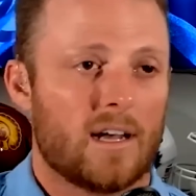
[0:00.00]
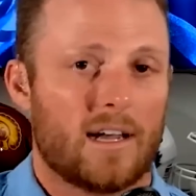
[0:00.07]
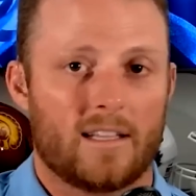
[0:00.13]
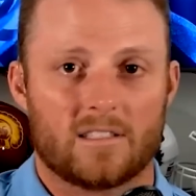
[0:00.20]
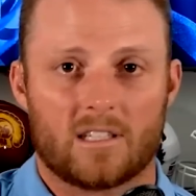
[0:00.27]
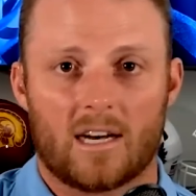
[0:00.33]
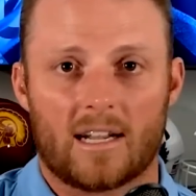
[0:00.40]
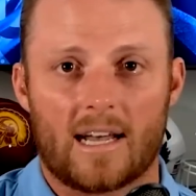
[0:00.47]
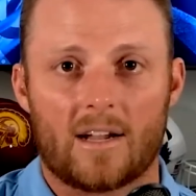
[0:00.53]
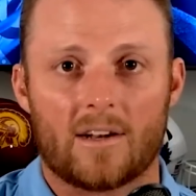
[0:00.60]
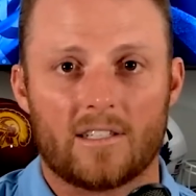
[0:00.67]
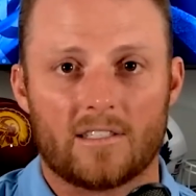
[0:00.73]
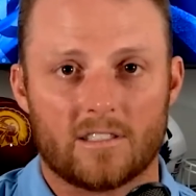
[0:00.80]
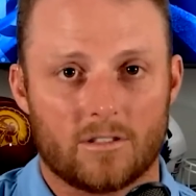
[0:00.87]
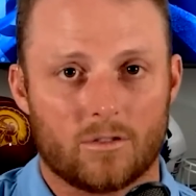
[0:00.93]
He's gone out
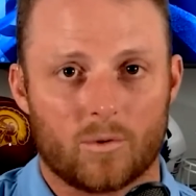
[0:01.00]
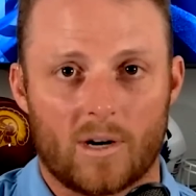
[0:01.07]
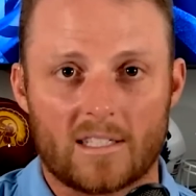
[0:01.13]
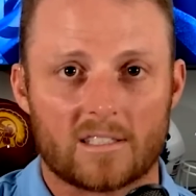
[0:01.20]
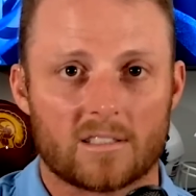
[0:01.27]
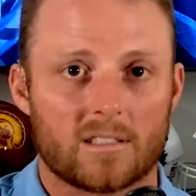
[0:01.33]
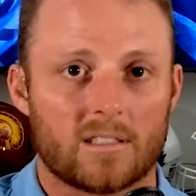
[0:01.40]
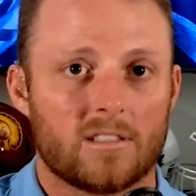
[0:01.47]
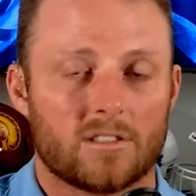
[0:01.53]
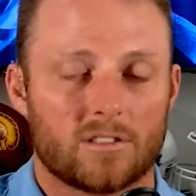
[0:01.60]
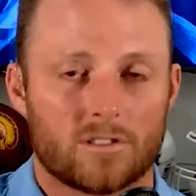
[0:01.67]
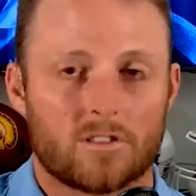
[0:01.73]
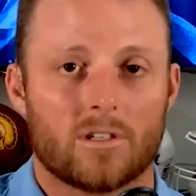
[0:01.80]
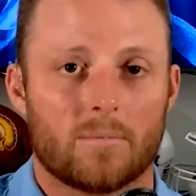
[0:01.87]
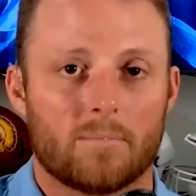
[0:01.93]
and he's addressed
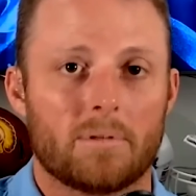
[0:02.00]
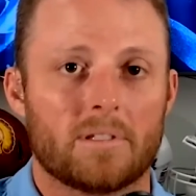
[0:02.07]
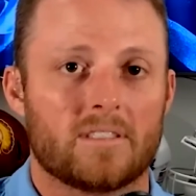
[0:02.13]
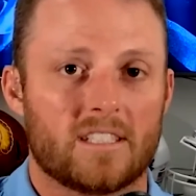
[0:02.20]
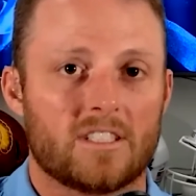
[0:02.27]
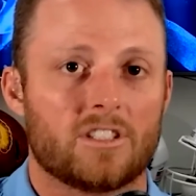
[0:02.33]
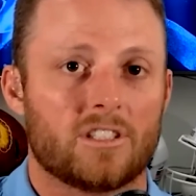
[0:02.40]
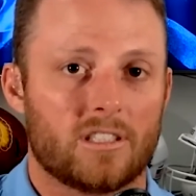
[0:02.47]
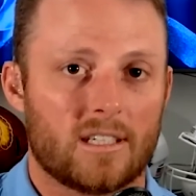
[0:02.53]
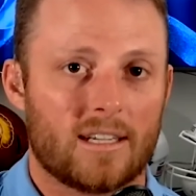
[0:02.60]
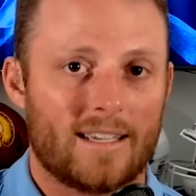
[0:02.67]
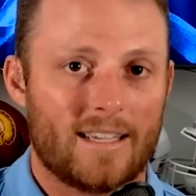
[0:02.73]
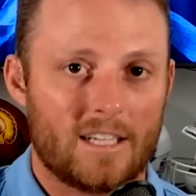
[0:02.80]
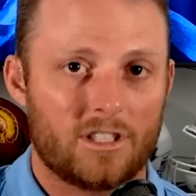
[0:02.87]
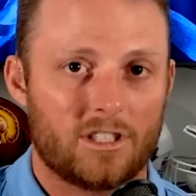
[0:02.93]
certain position
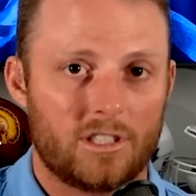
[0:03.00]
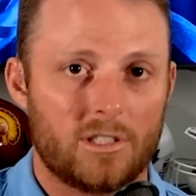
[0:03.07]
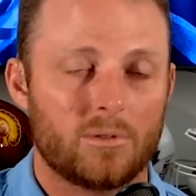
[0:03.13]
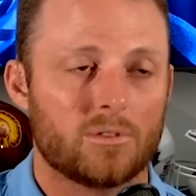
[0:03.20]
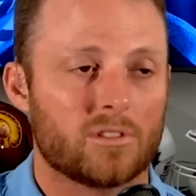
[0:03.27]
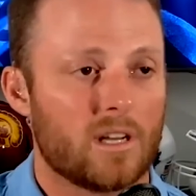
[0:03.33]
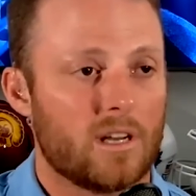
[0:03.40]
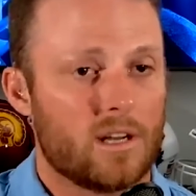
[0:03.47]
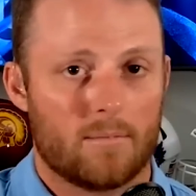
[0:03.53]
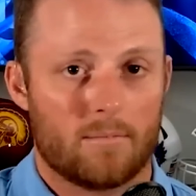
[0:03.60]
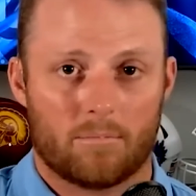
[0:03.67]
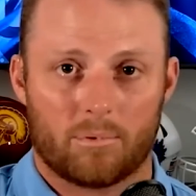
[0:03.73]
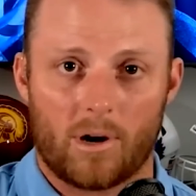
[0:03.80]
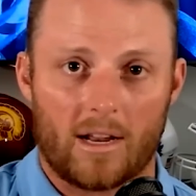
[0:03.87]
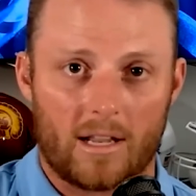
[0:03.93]
issues,
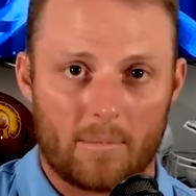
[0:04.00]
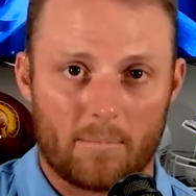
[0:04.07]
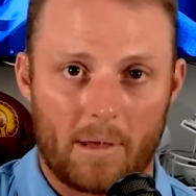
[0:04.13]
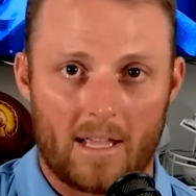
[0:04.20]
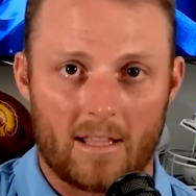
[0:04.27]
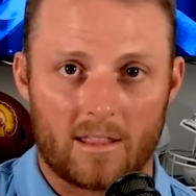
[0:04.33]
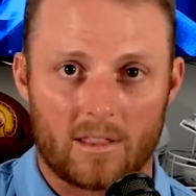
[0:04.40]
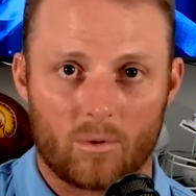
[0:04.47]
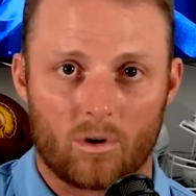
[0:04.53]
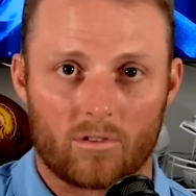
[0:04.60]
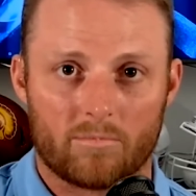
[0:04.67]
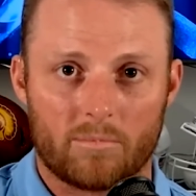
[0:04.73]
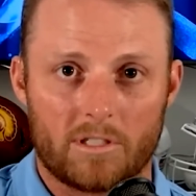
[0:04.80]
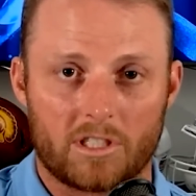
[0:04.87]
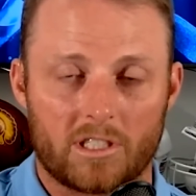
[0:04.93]
brought in Peyton Thorne
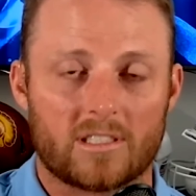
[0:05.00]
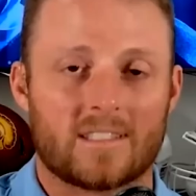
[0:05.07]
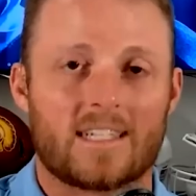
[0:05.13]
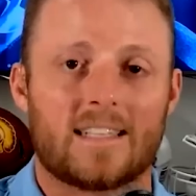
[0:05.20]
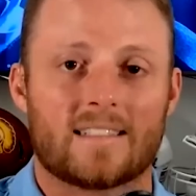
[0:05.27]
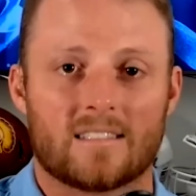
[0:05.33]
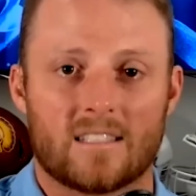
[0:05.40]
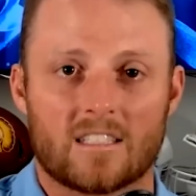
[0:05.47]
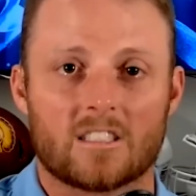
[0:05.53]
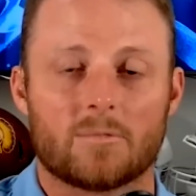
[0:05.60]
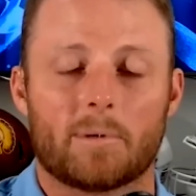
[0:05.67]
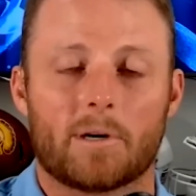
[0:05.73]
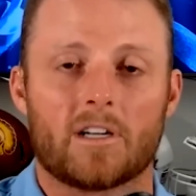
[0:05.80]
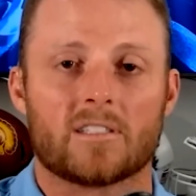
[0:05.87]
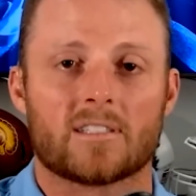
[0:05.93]
from Michigan State. That's an
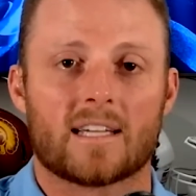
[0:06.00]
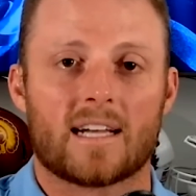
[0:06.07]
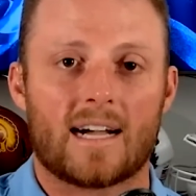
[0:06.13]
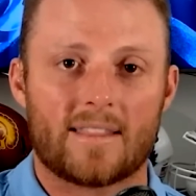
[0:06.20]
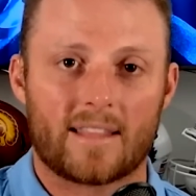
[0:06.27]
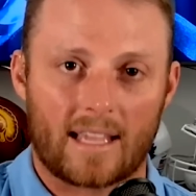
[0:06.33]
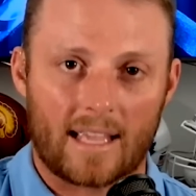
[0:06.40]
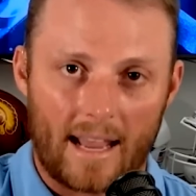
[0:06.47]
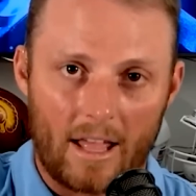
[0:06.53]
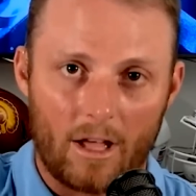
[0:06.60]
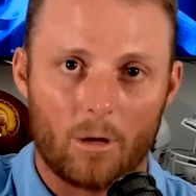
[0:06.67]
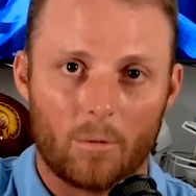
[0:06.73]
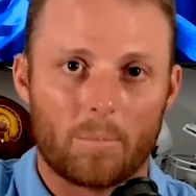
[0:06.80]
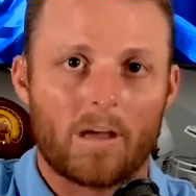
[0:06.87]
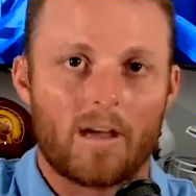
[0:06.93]
experienced guy that can
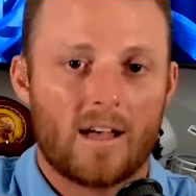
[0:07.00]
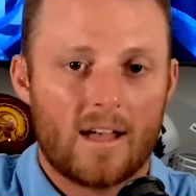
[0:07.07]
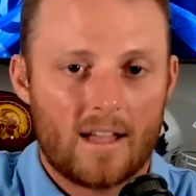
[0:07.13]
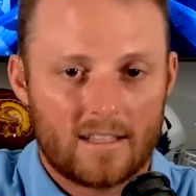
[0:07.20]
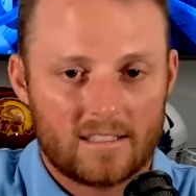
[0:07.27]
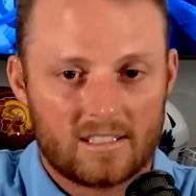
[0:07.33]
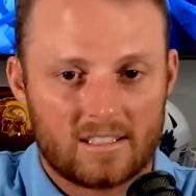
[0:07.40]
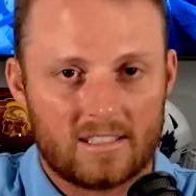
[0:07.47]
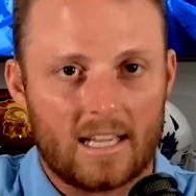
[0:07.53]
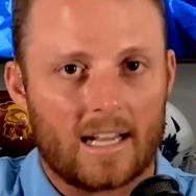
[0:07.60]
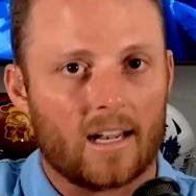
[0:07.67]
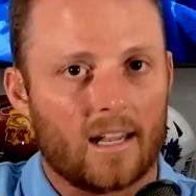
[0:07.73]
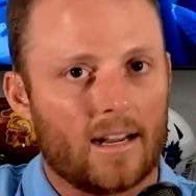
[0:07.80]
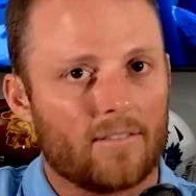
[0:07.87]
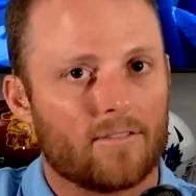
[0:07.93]
help
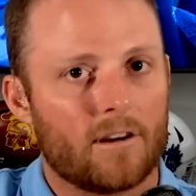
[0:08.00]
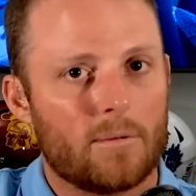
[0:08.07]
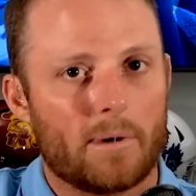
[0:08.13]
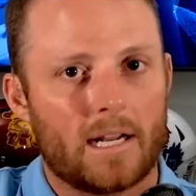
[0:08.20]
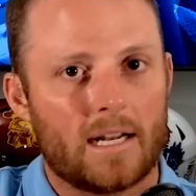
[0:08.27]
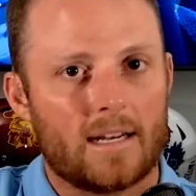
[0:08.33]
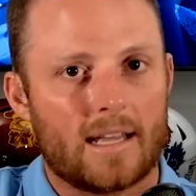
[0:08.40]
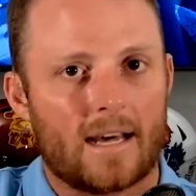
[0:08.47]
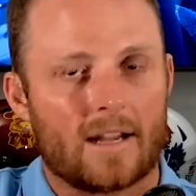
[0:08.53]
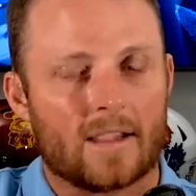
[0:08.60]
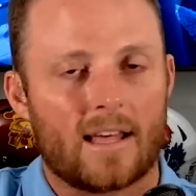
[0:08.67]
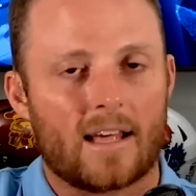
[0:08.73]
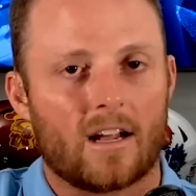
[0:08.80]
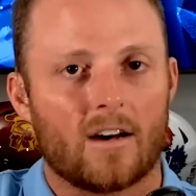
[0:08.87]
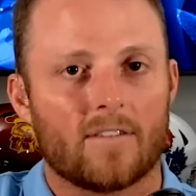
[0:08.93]
settle everybody down in
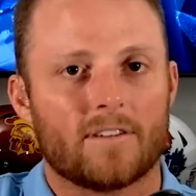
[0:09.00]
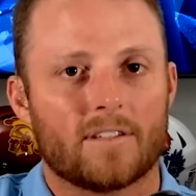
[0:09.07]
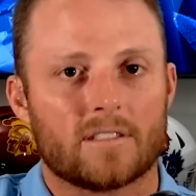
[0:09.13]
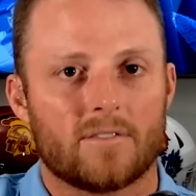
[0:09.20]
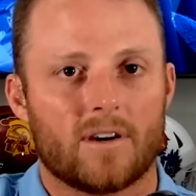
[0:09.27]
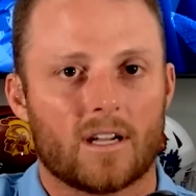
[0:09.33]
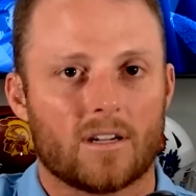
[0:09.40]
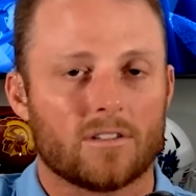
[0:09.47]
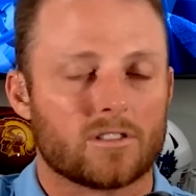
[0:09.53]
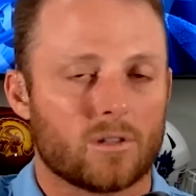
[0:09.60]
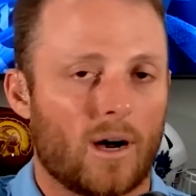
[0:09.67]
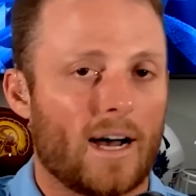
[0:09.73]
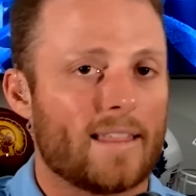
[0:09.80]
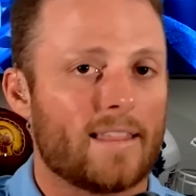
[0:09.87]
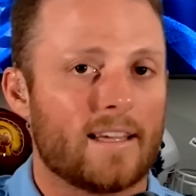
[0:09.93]
that offensive huddle.
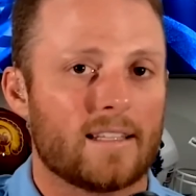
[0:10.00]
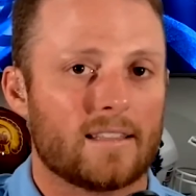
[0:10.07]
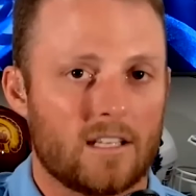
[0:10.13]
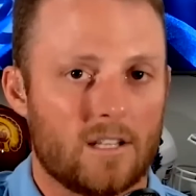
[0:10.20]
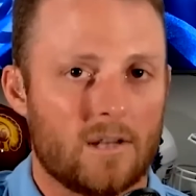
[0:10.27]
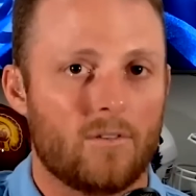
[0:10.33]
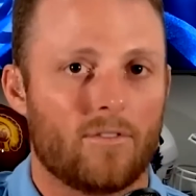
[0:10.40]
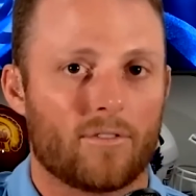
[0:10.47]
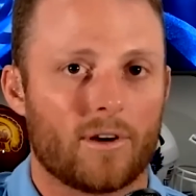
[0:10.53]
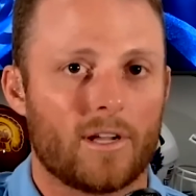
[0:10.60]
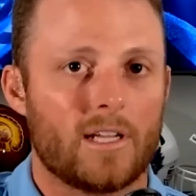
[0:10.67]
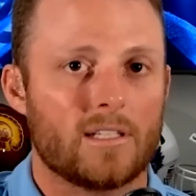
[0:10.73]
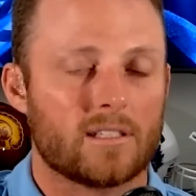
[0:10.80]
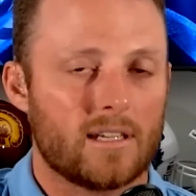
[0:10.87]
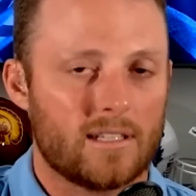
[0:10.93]
So I think that Hugh
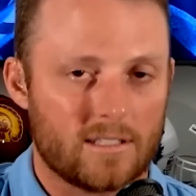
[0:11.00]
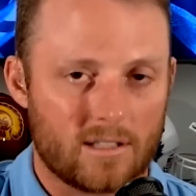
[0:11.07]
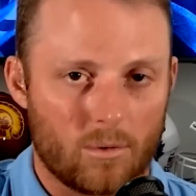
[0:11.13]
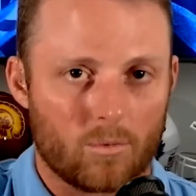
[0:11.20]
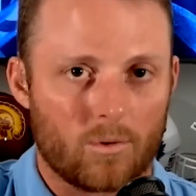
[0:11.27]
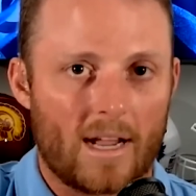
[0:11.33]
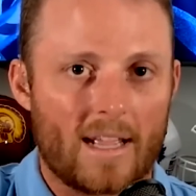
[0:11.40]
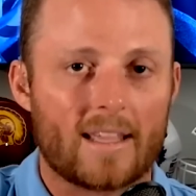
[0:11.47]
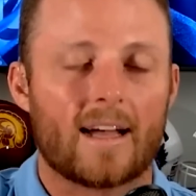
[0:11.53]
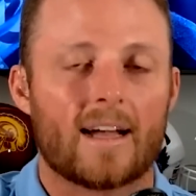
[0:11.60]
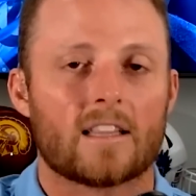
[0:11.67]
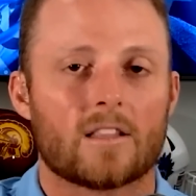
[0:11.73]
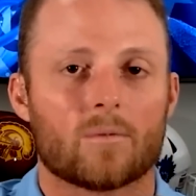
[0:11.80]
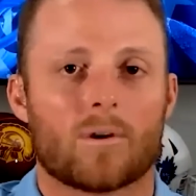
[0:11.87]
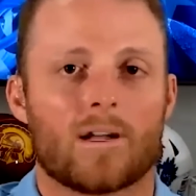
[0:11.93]
Freeze is the right guy
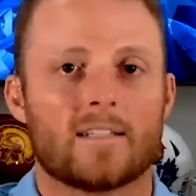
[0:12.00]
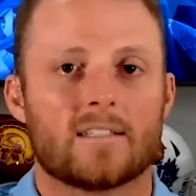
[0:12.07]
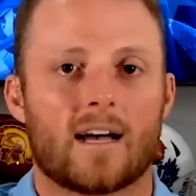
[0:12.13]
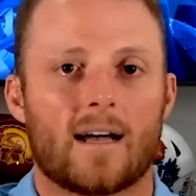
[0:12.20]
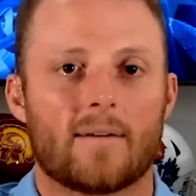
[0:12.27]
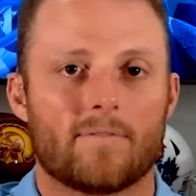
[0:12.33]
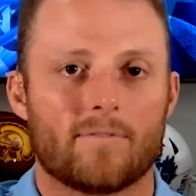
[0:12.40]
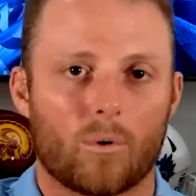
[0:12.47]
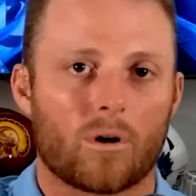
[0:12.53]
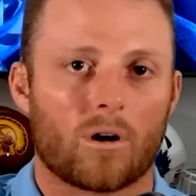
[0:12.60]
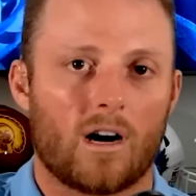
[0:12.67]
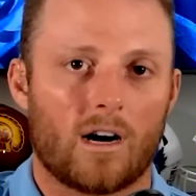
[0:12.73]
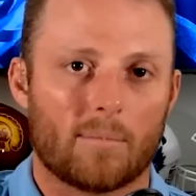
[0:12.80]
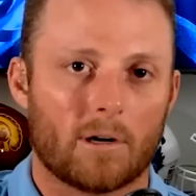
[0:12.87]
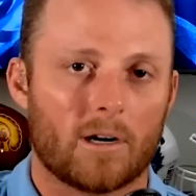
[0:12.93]
at the right time for
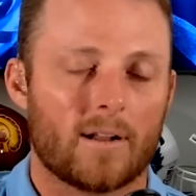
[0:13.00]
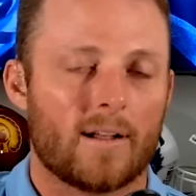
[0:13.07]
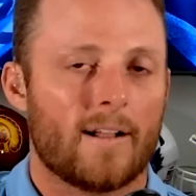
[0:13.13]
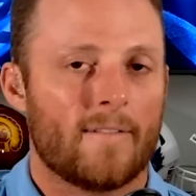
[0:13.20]
Auburn.